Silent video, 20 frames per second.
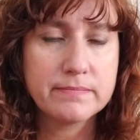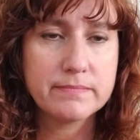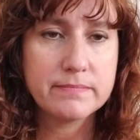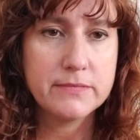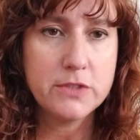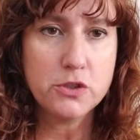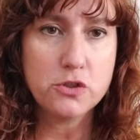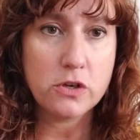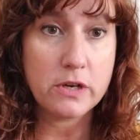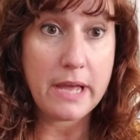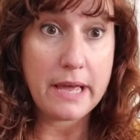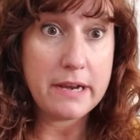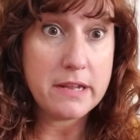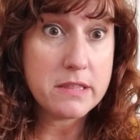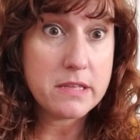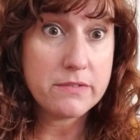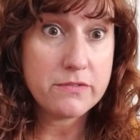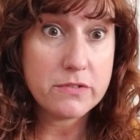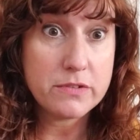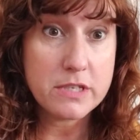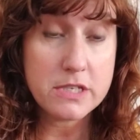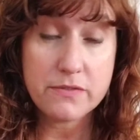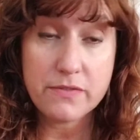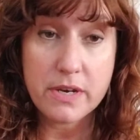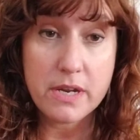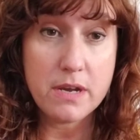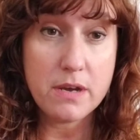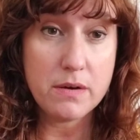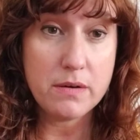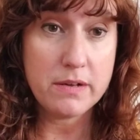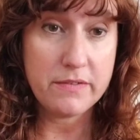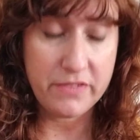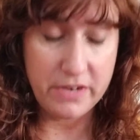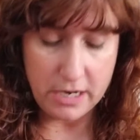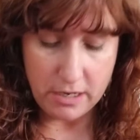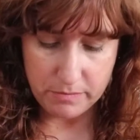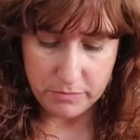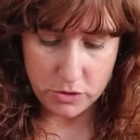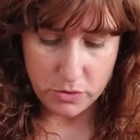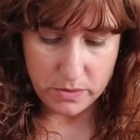you took anything from this video, if it
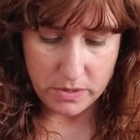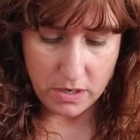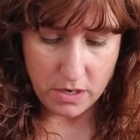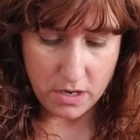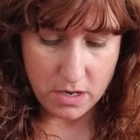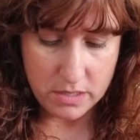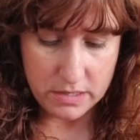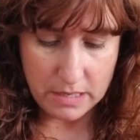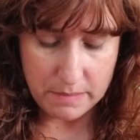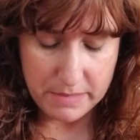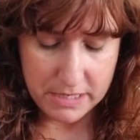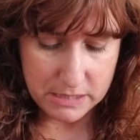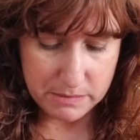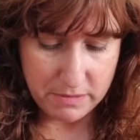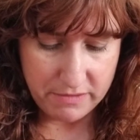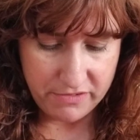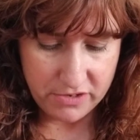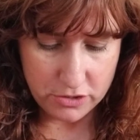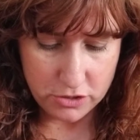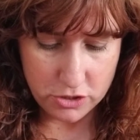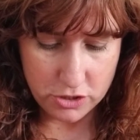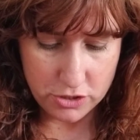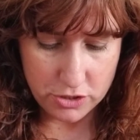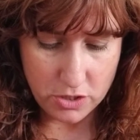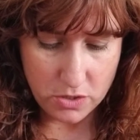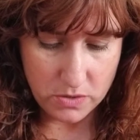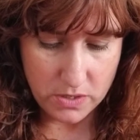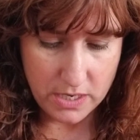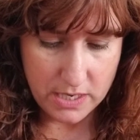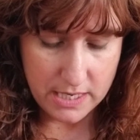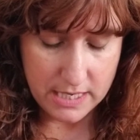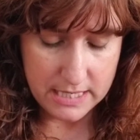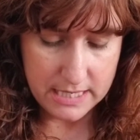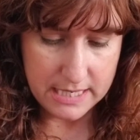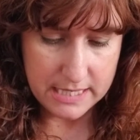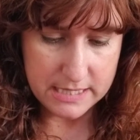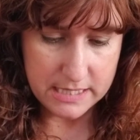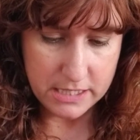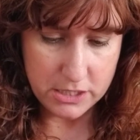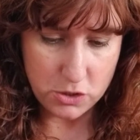helped you at all, that makes me feel so good.
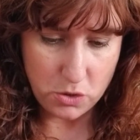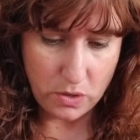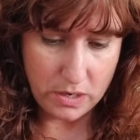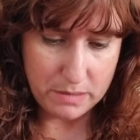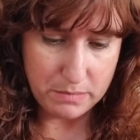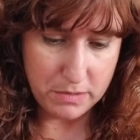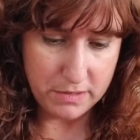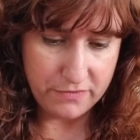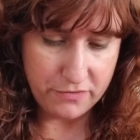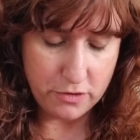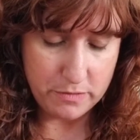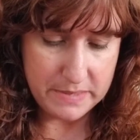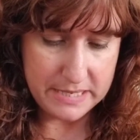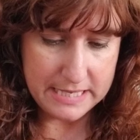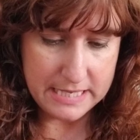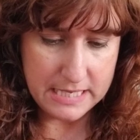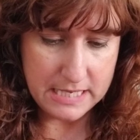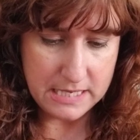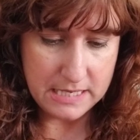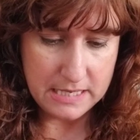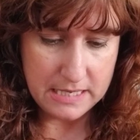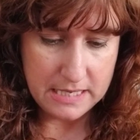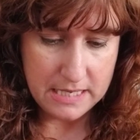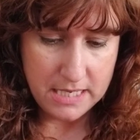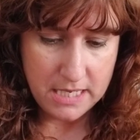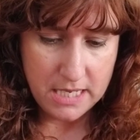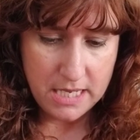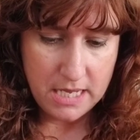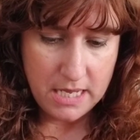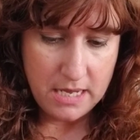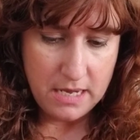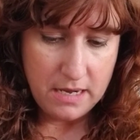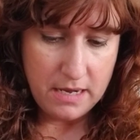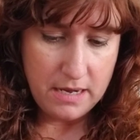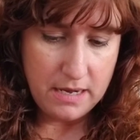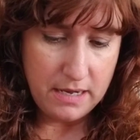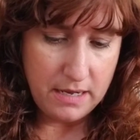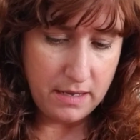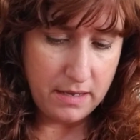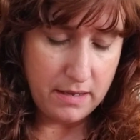It's enjoyable for me.
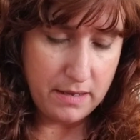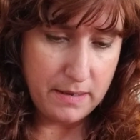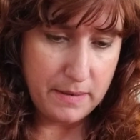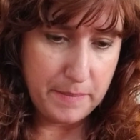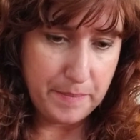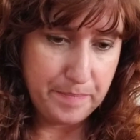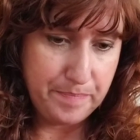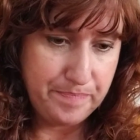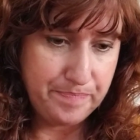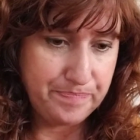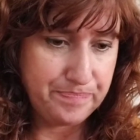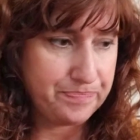Um,